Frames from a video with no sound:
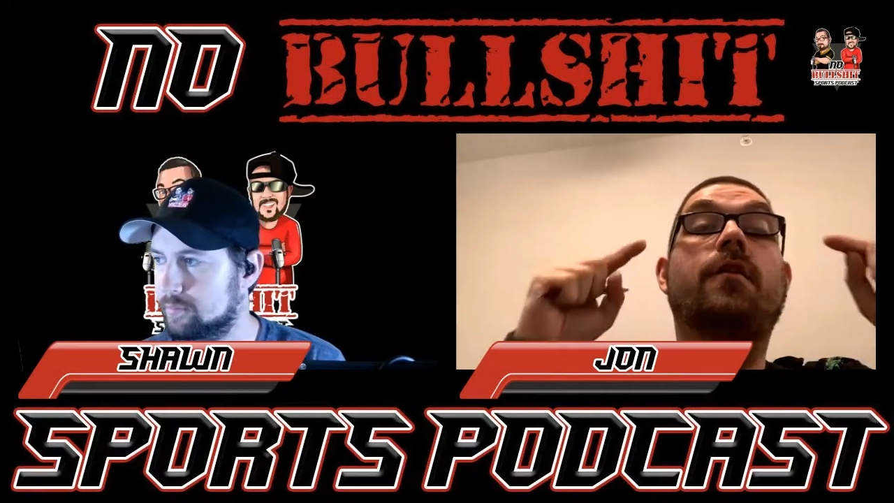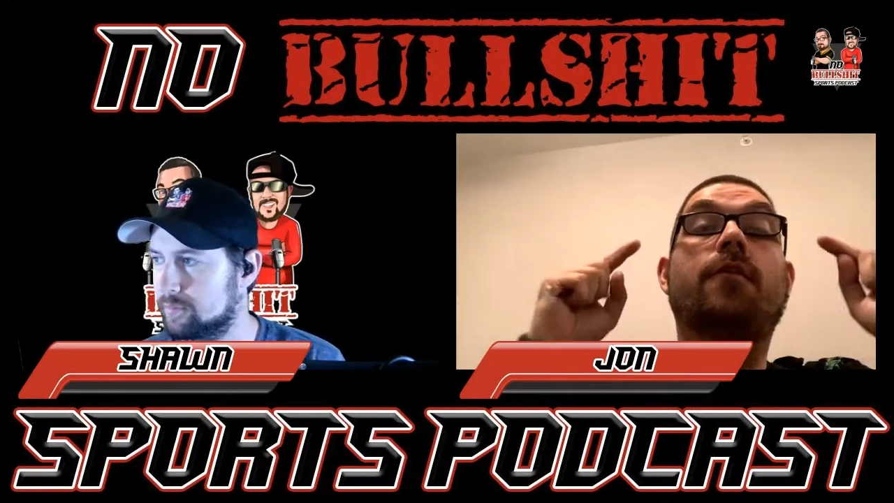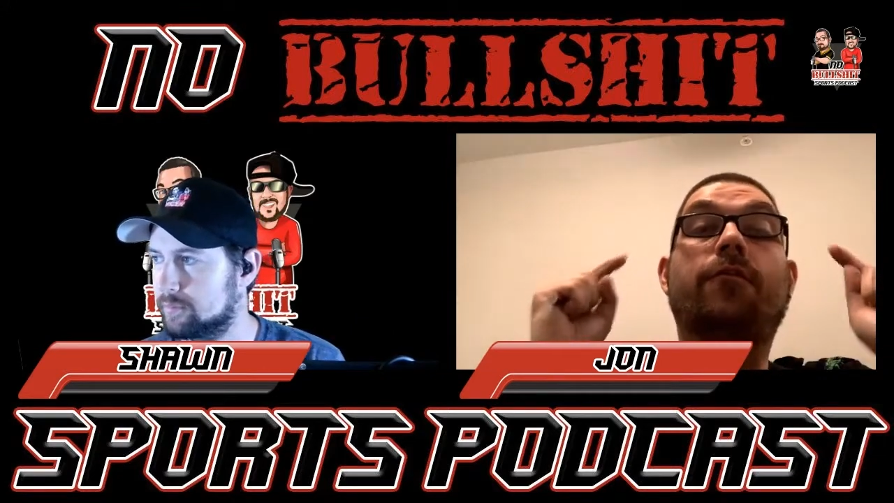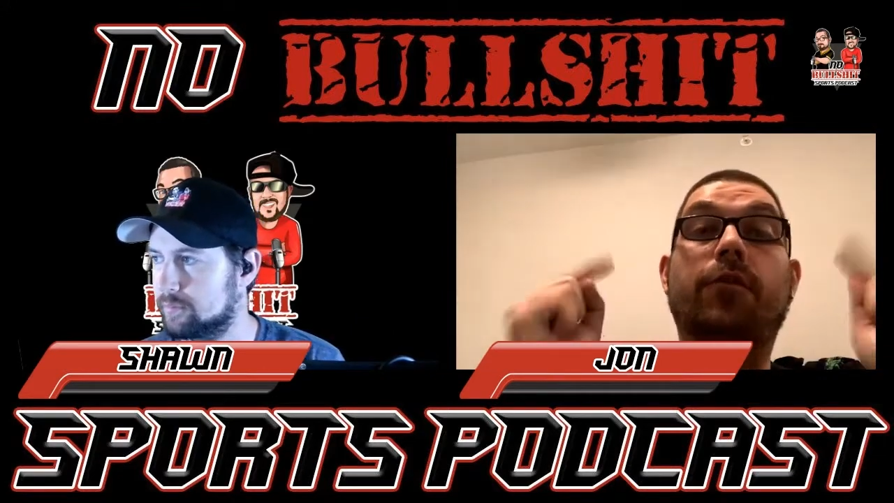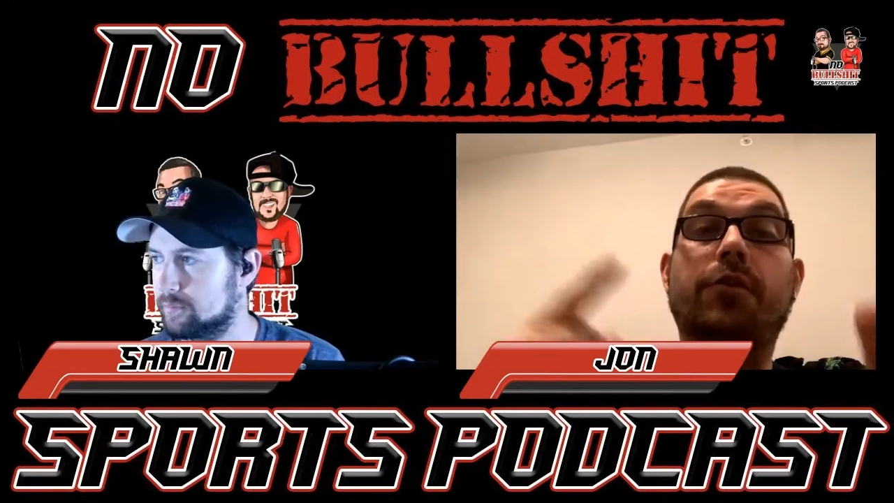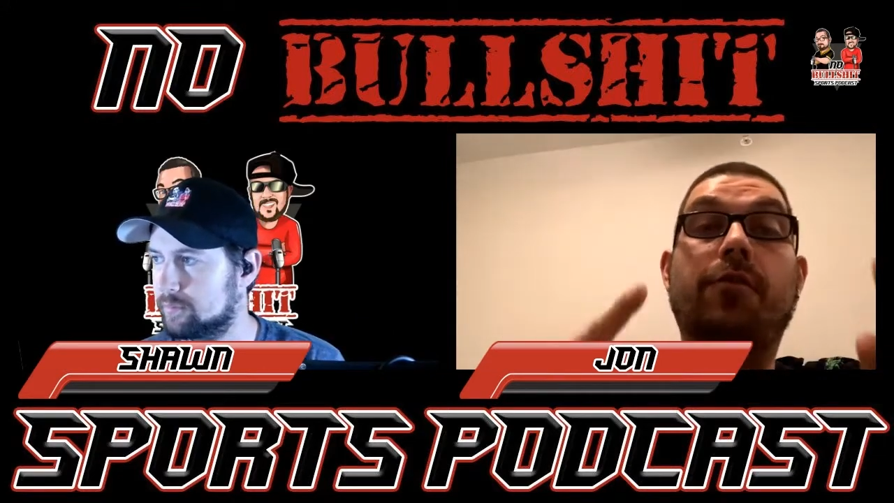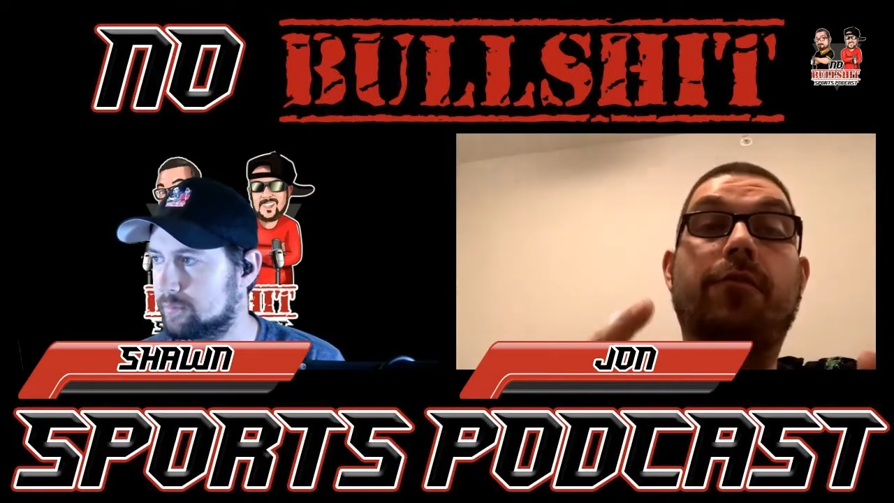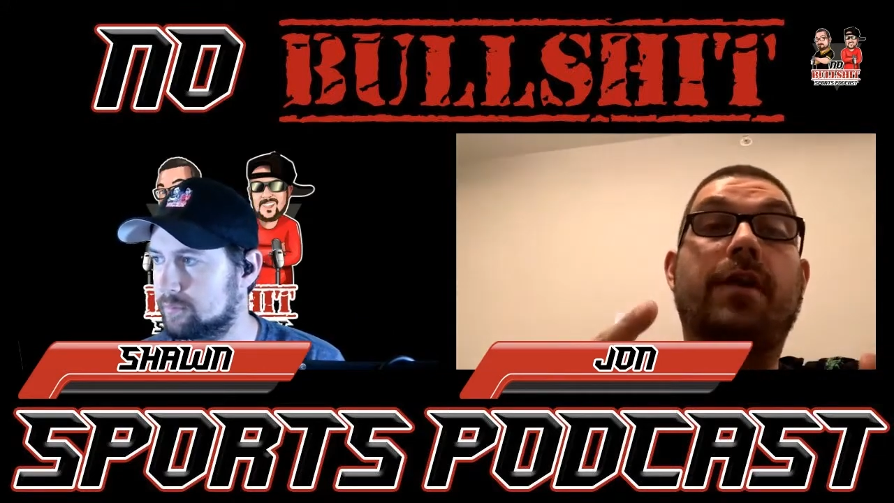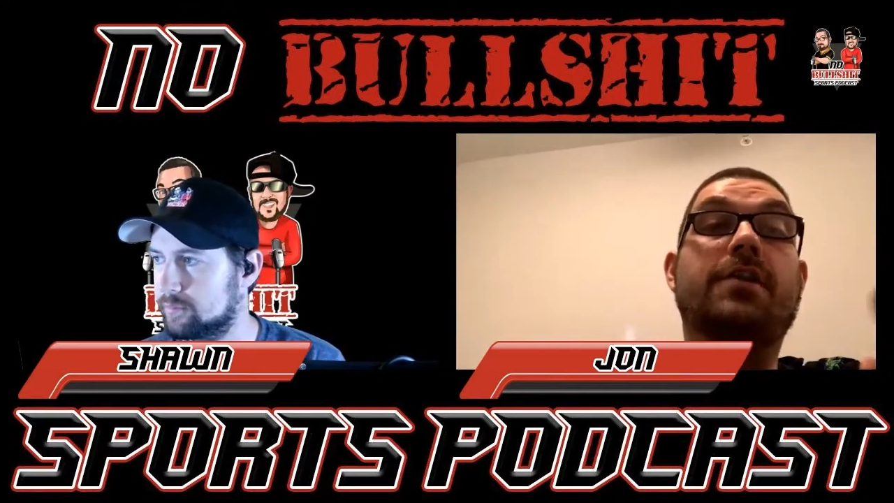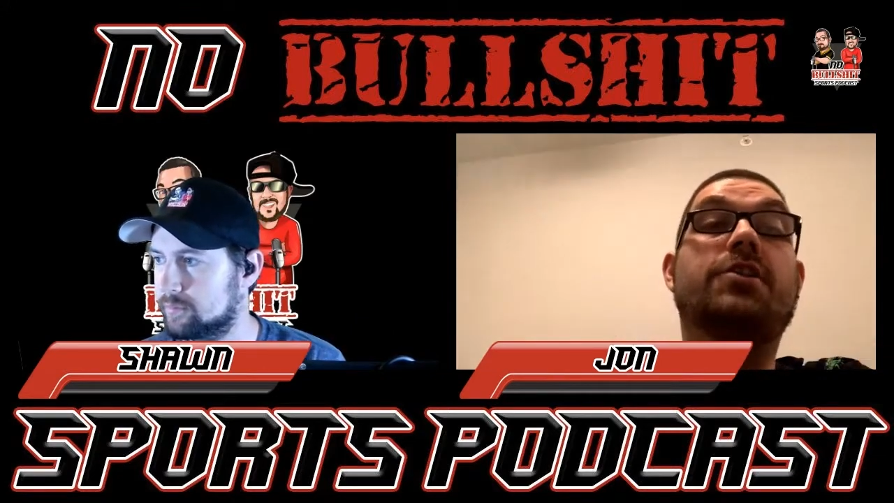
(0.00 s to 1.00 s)
for your
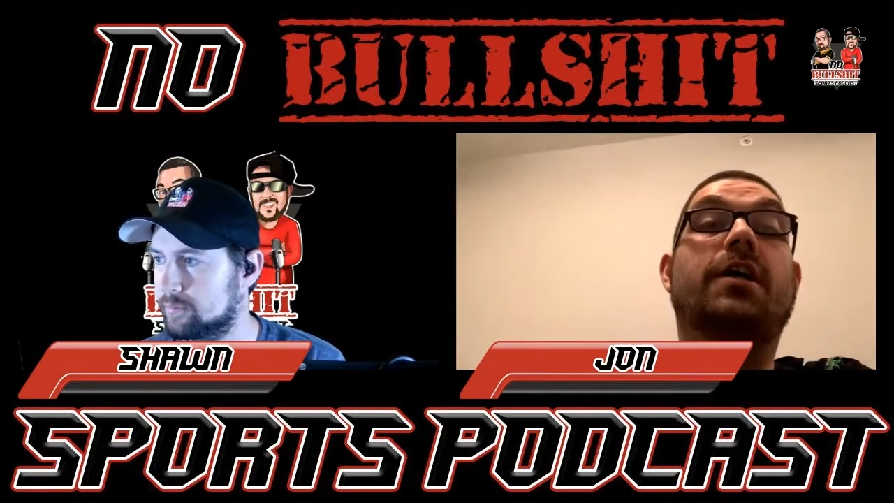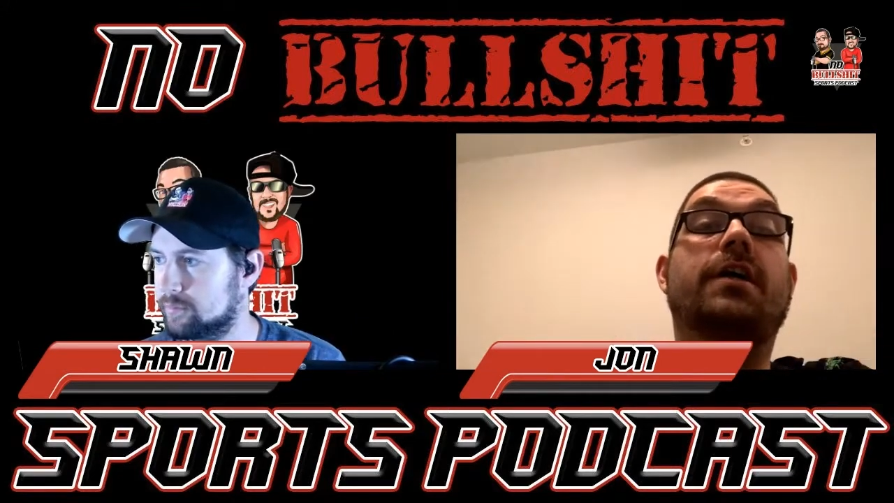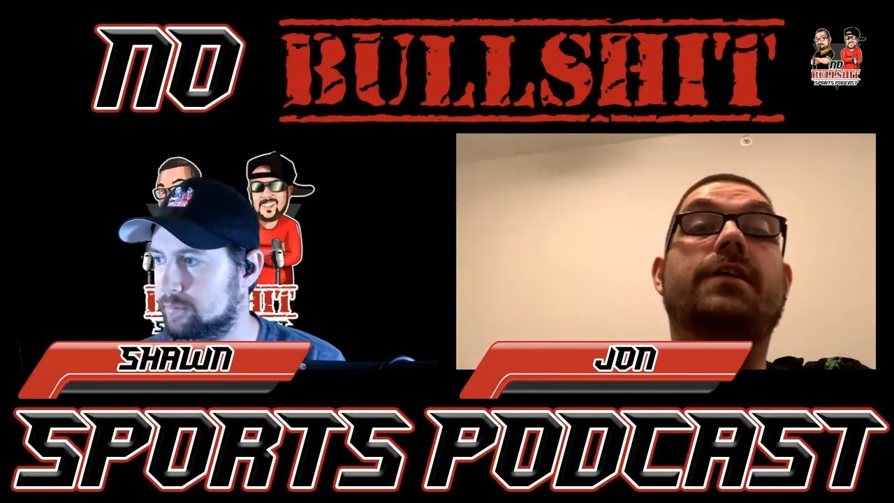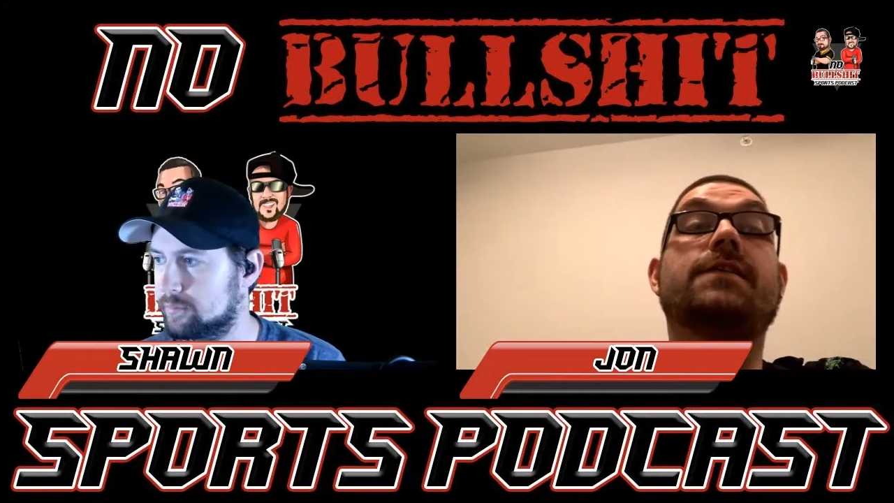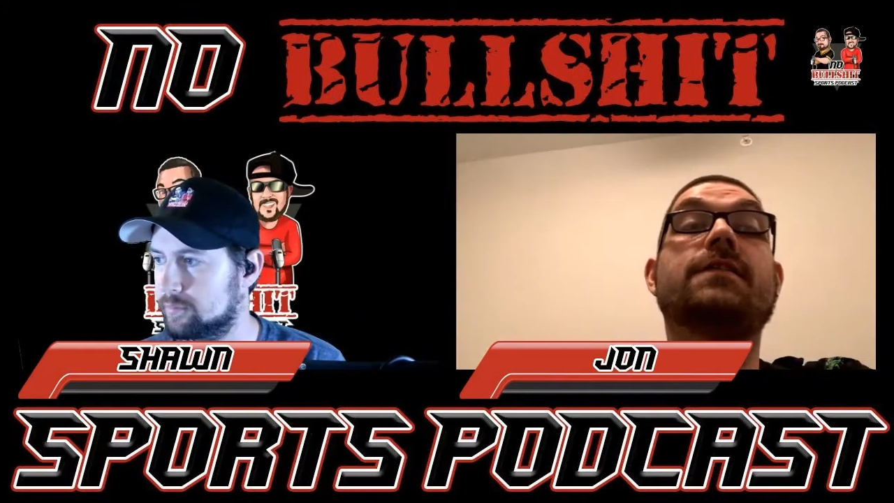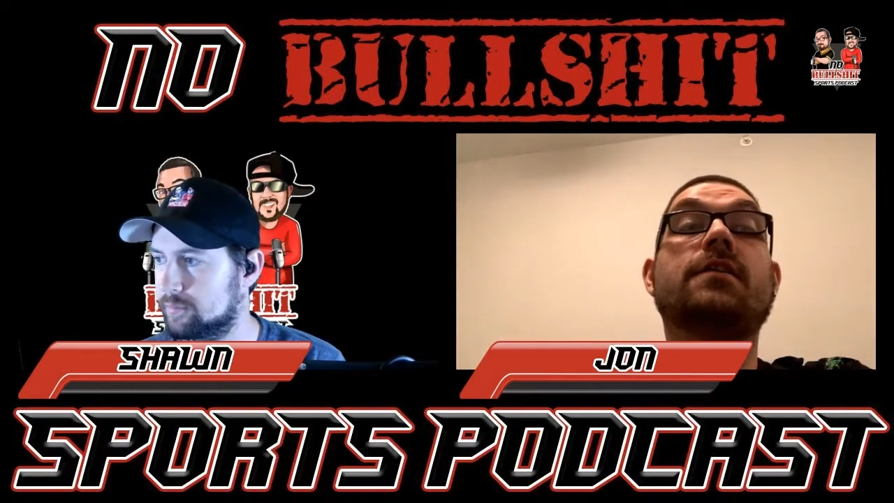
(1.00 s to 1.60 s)
franchise.